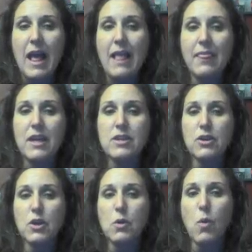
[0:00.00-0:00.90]
And then
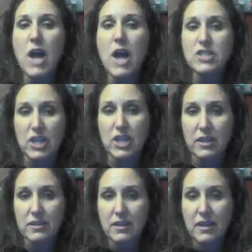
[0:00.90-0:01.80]
you're going to watch it.
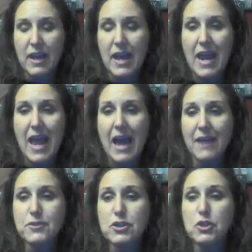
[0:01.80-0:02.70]
And
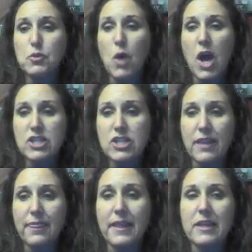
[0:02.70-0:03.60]
after you watch
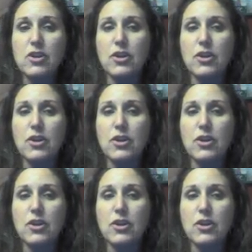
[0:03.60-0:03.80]
it, then